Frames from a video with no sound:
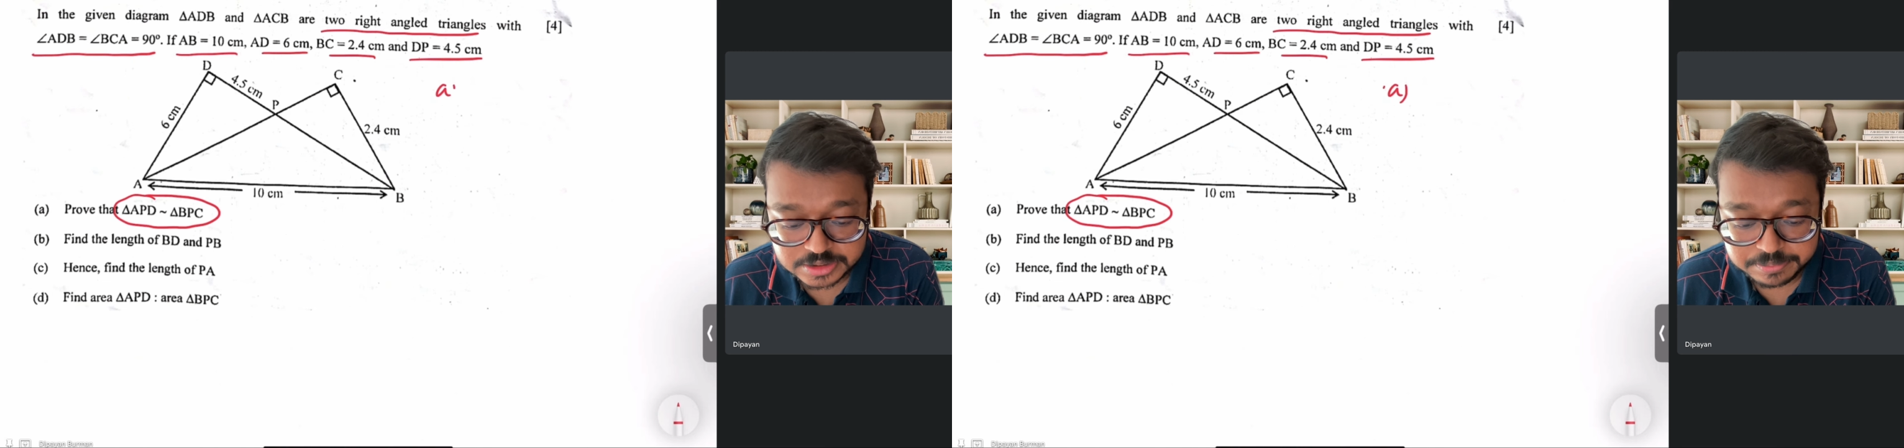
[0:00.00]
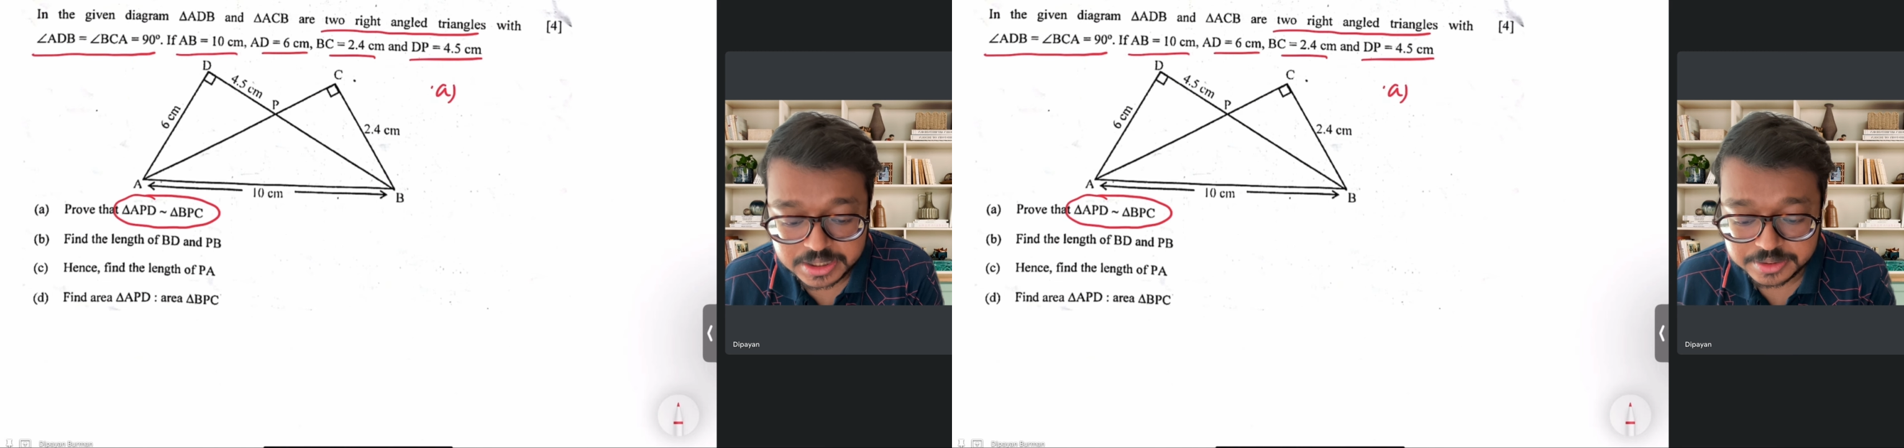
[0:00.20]

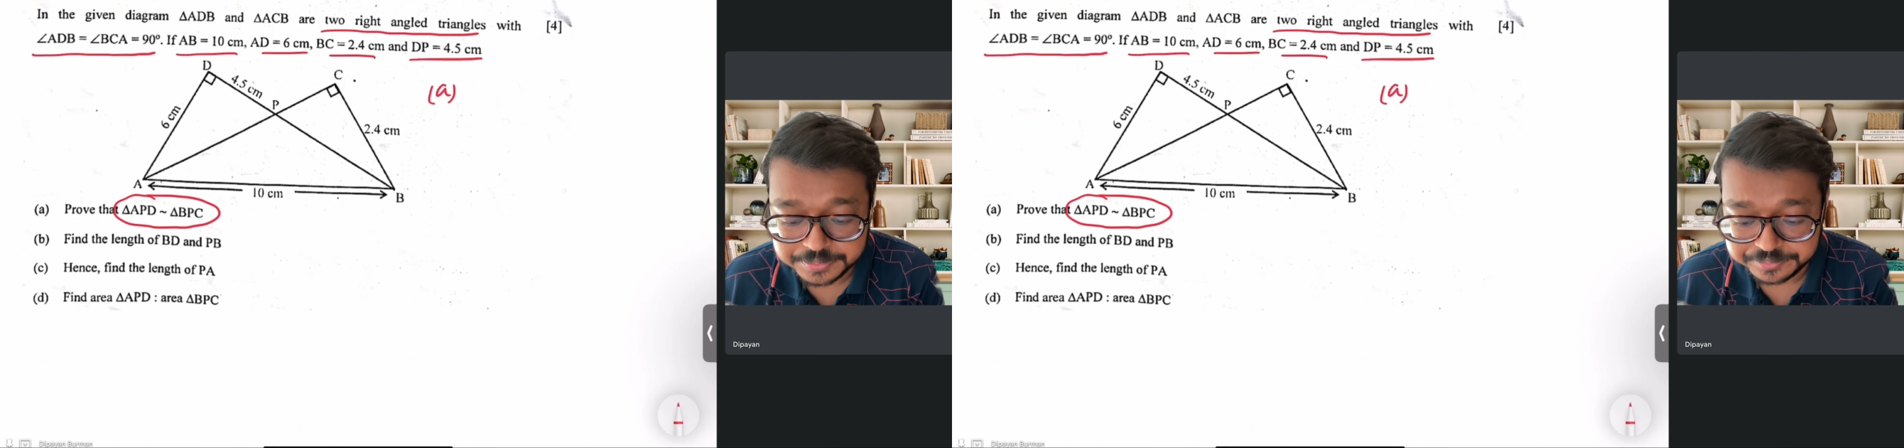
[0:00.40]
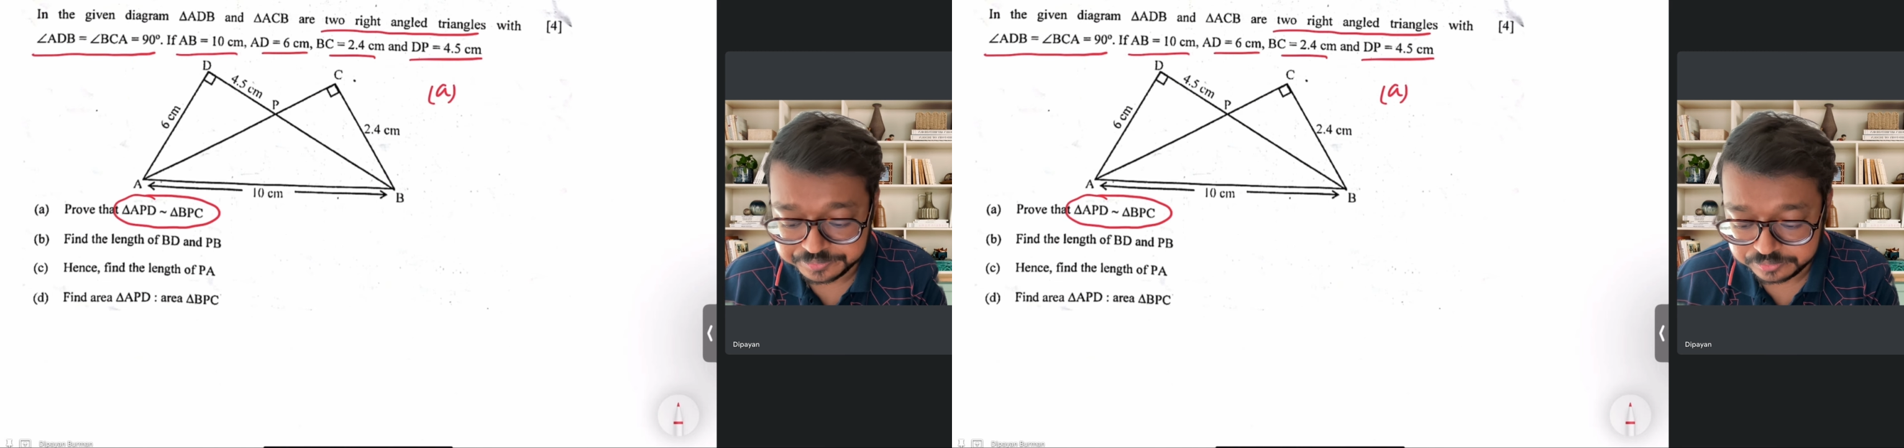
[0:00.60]
part,
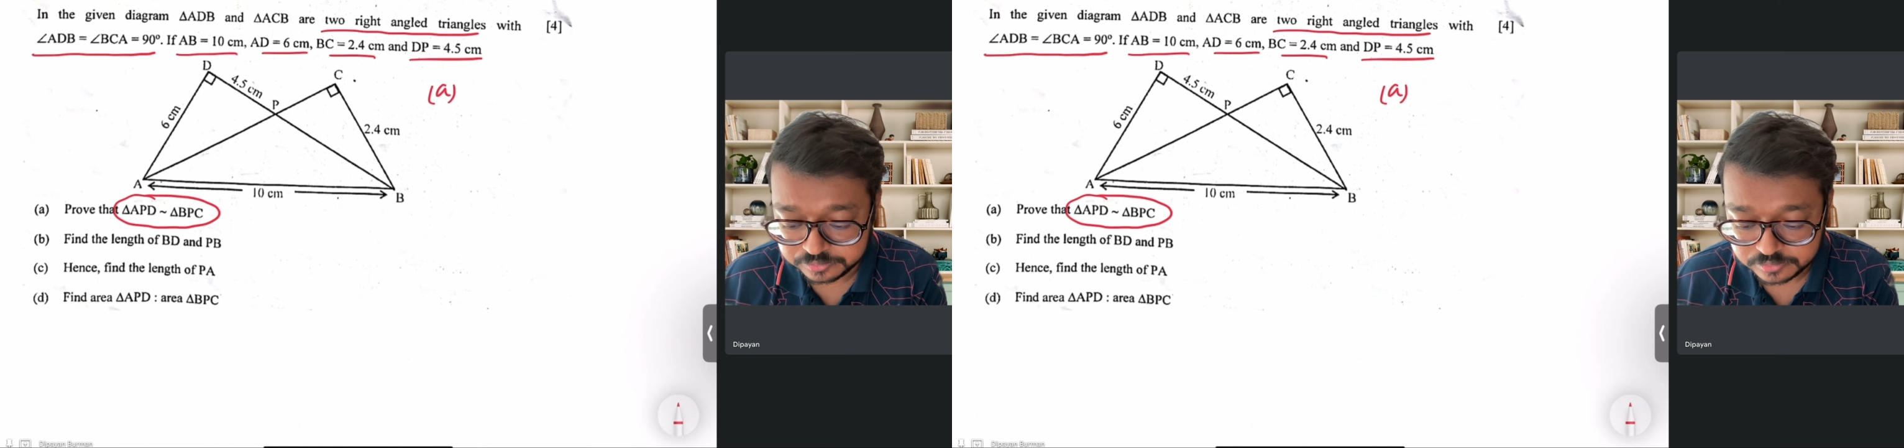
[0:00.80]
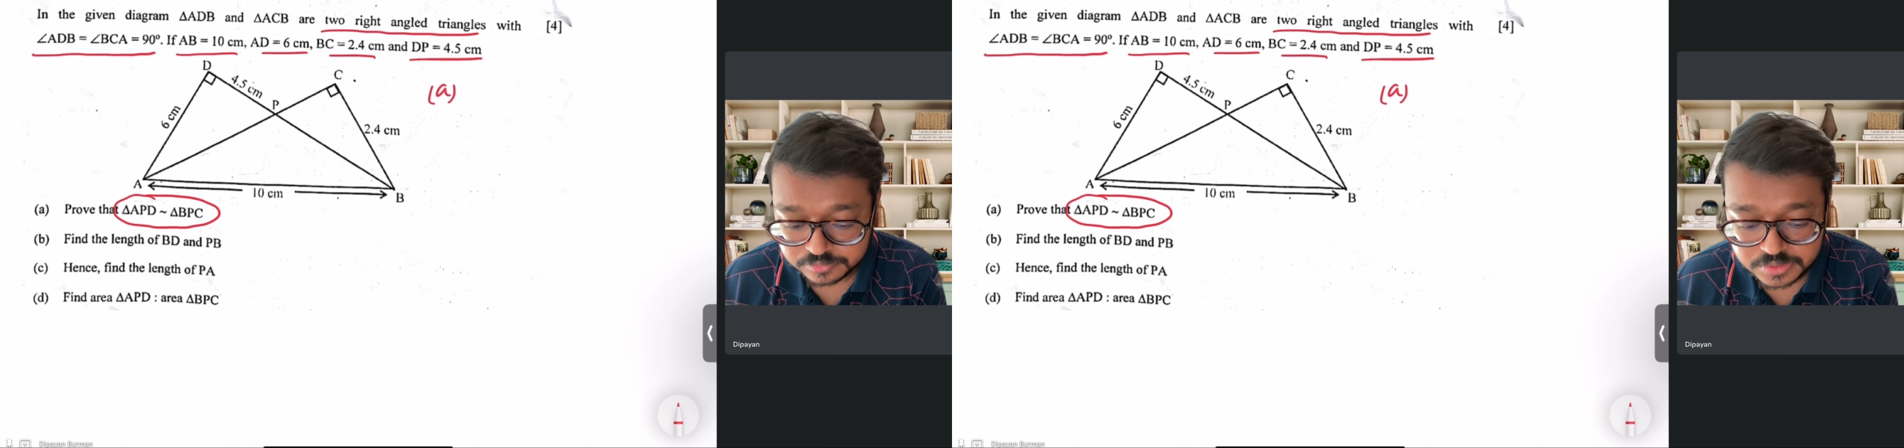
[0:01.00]

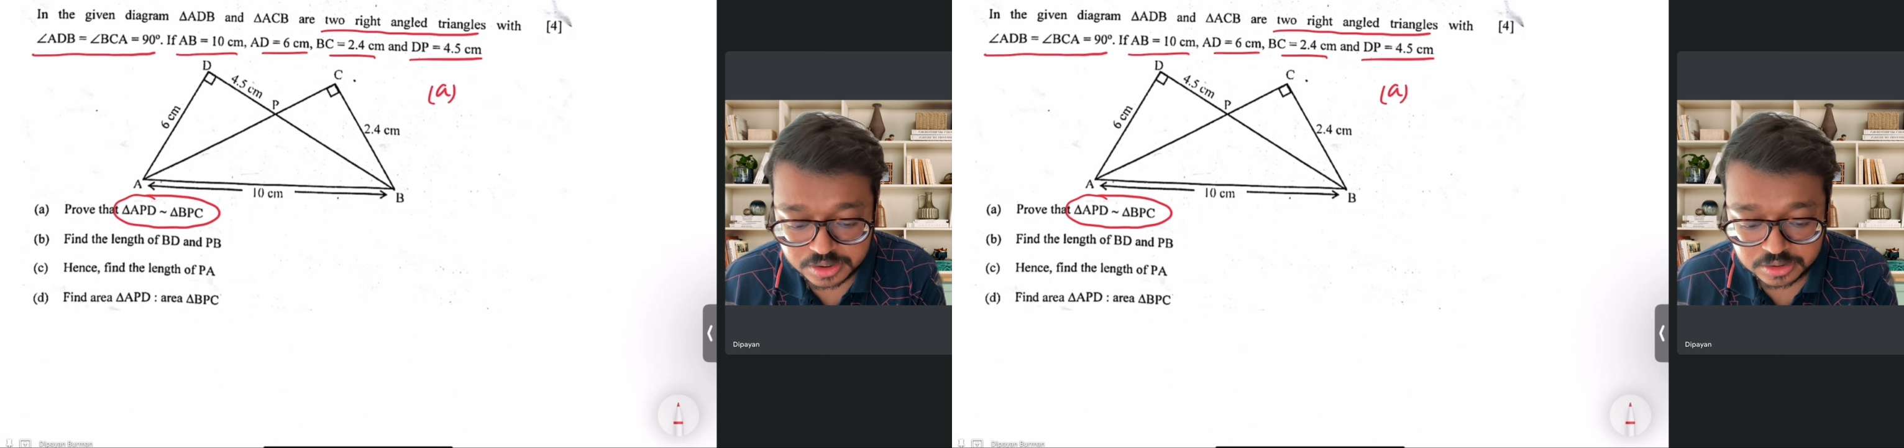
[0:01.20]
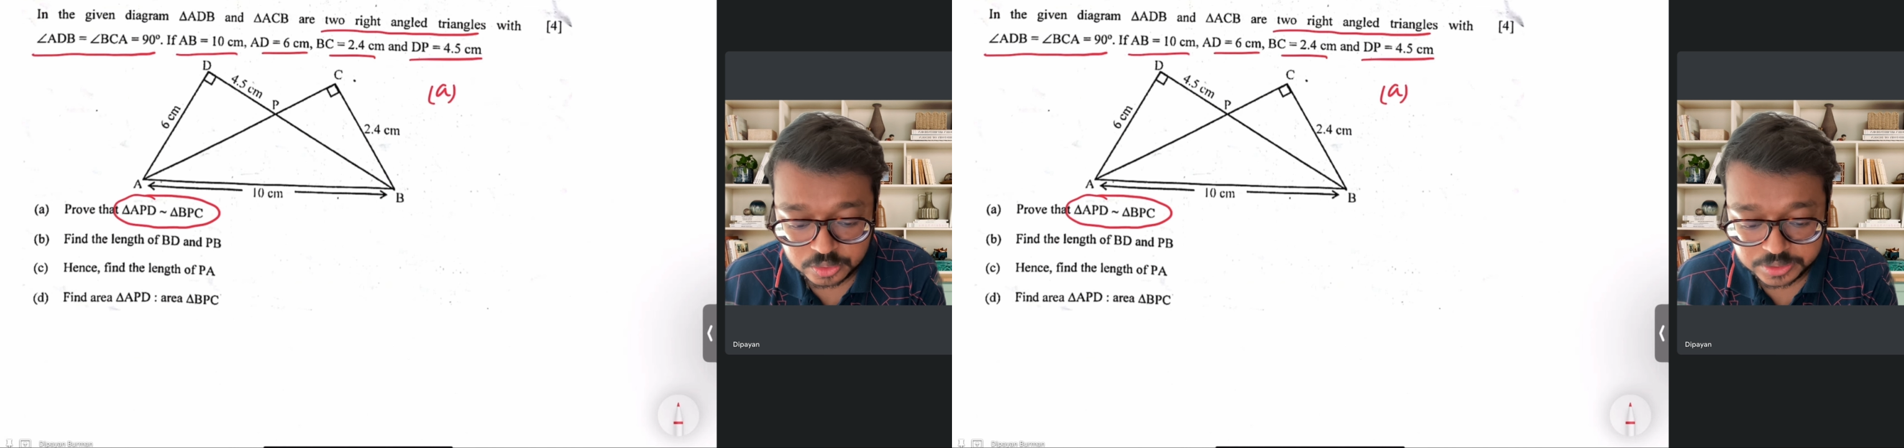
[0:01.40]

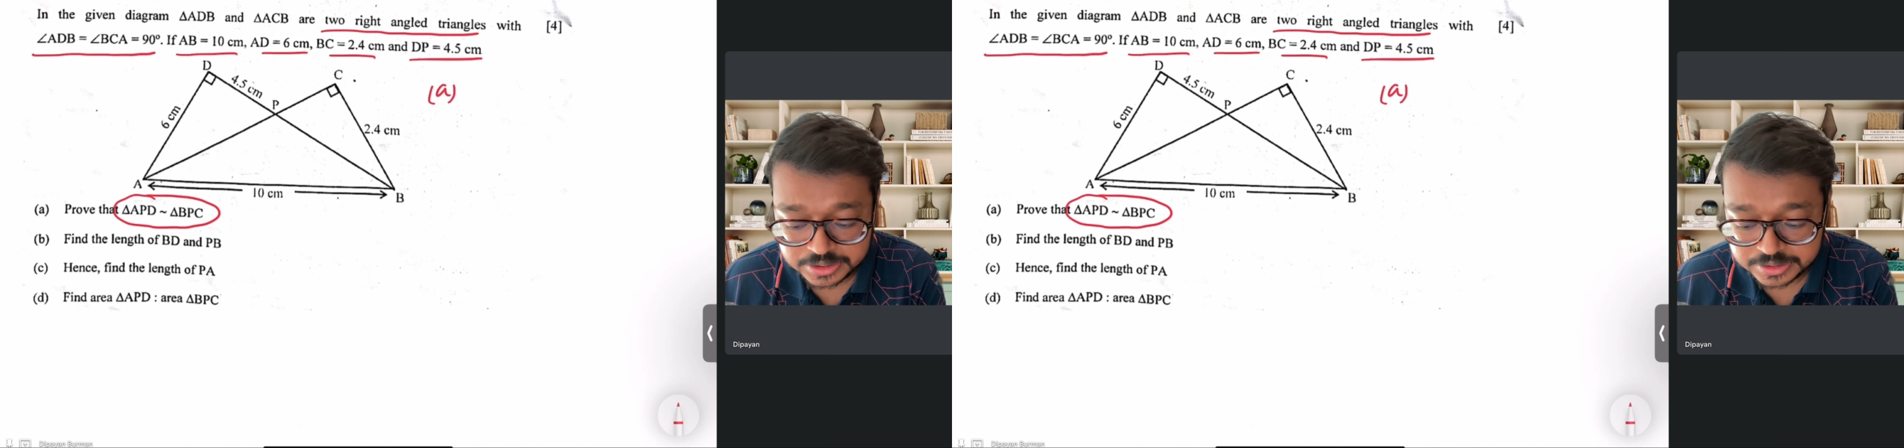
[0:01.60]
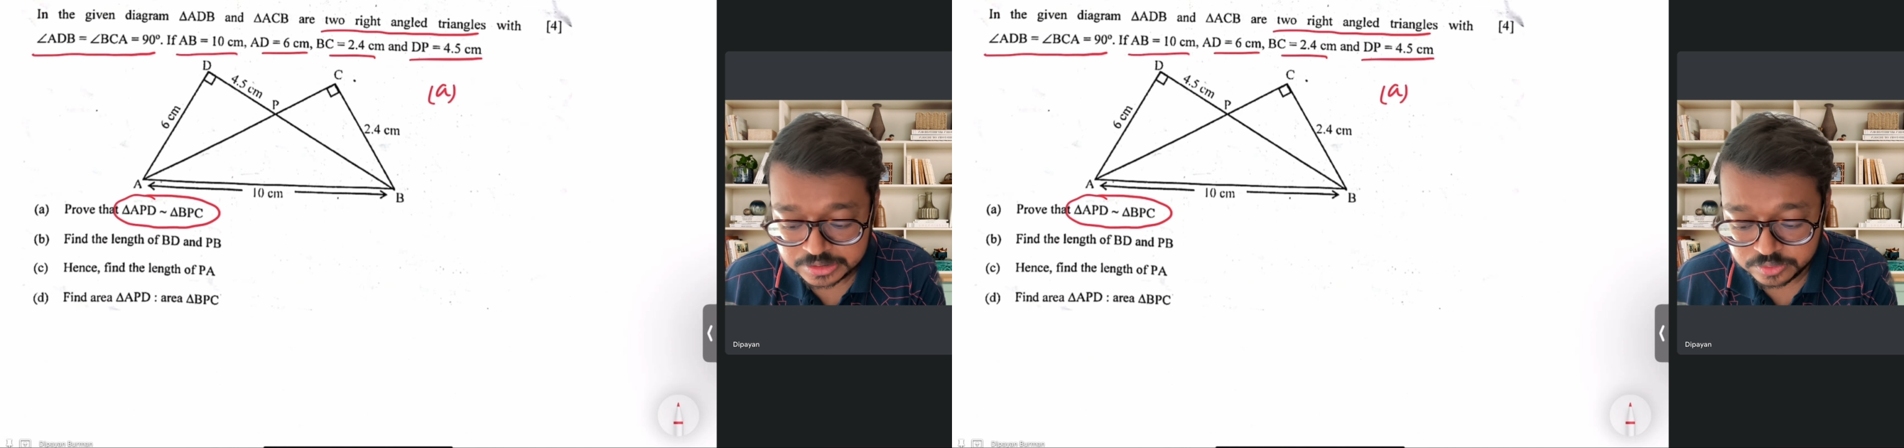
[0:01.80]
looking into